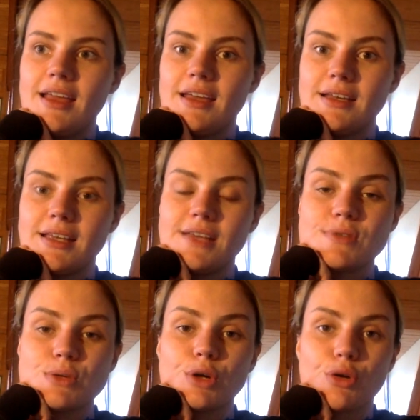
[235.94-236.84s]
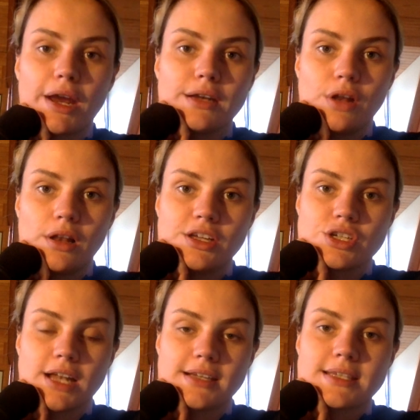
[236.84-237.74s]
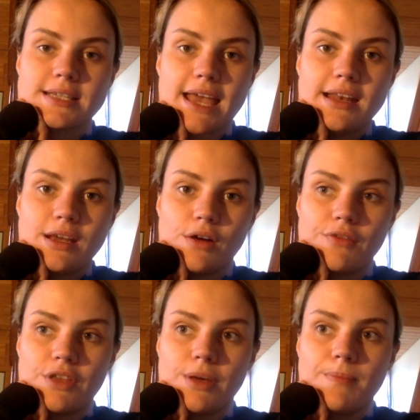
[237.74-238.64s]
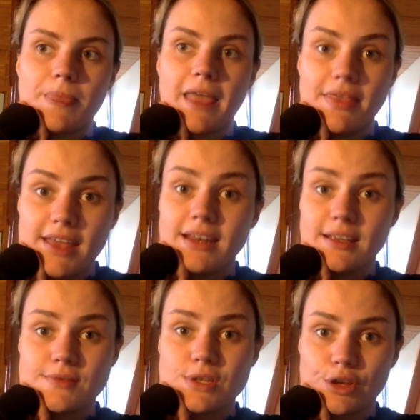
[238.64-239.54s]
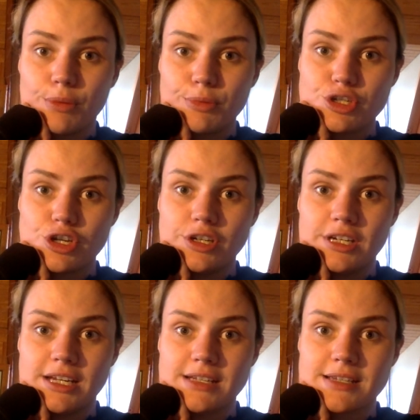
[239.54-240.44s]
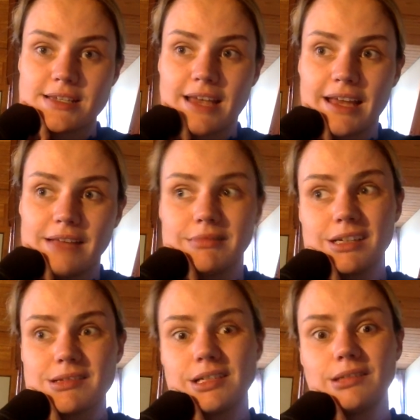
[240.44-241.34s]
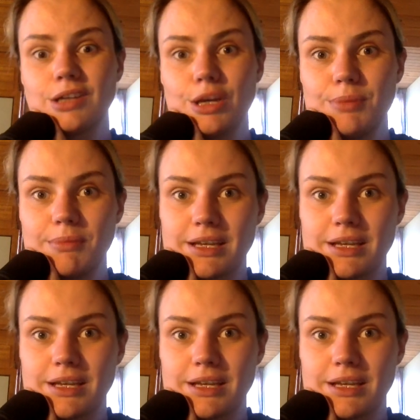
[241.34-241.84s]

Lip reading: It gives you a greater knowledge and understanding of them, and then gives you the opportunity to say, those old coping